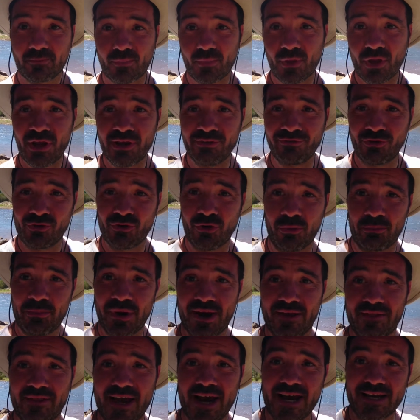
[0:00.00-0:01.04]
if you don't
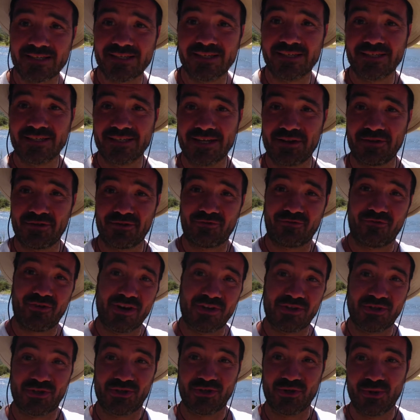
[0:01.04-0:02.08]
mind the accent and the
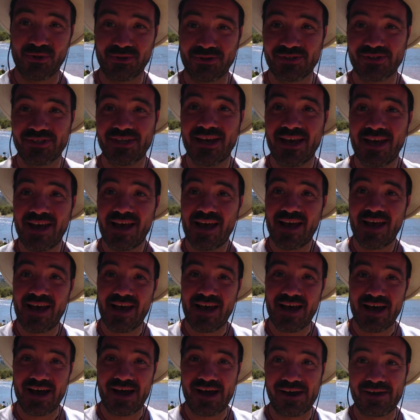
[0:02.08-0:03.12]
French jokes,
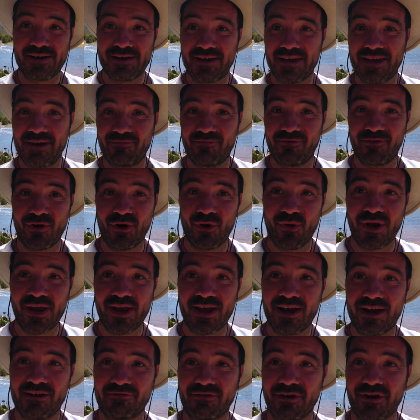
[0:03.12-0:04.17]
keep following.
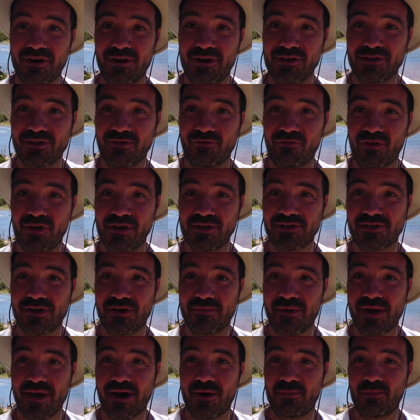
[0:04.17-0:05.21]
I've got lots of things
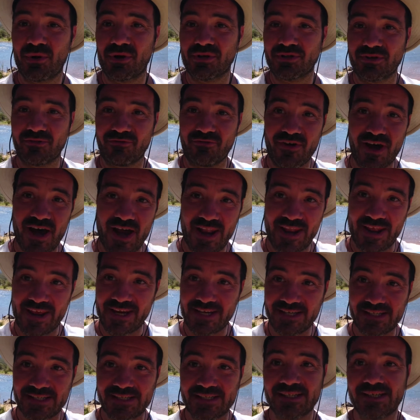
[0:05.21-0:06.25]
coming up, lots of
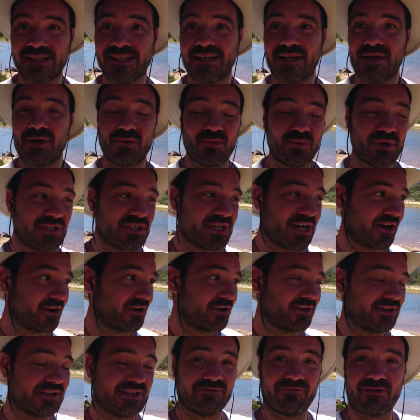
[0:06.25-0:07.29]
ideas which are going
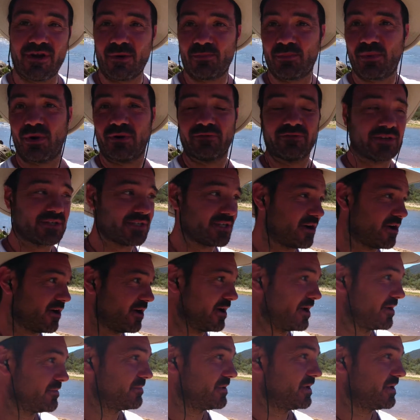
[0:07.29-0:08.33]
to develop over time,